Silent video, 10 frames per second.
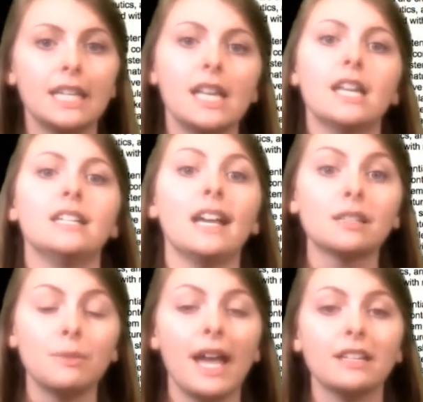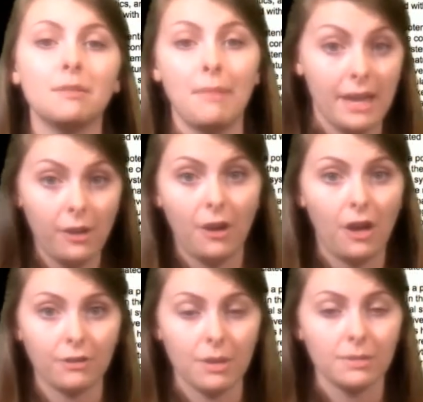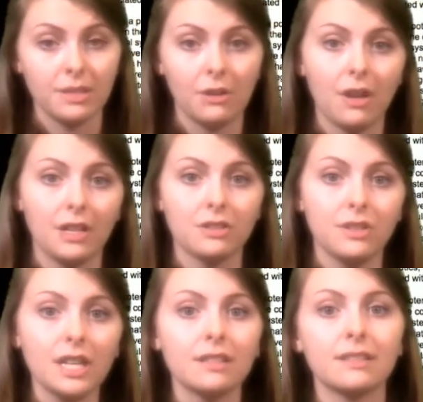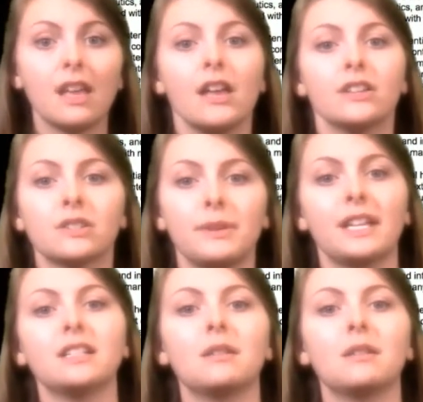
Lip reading: Next, we had to make our agarose gel constructs. So we ended up